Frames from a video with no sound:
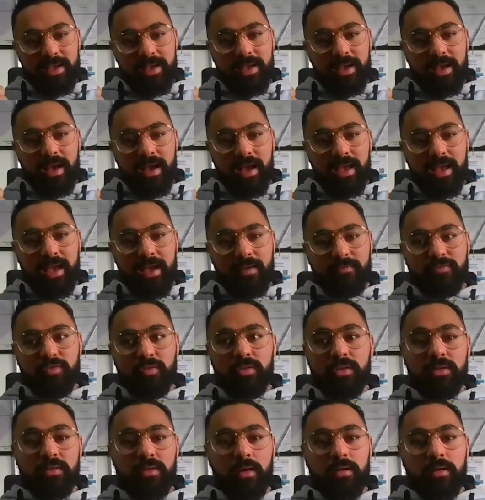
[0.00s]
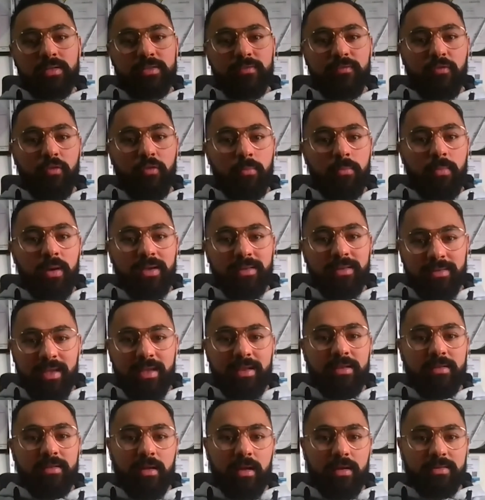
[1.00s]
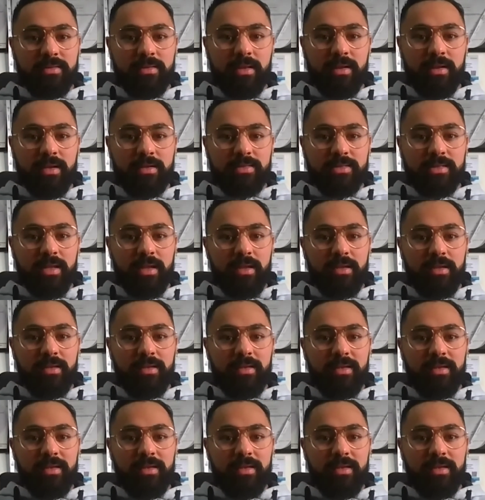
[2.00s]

I have to deduct from my daily diet the next day.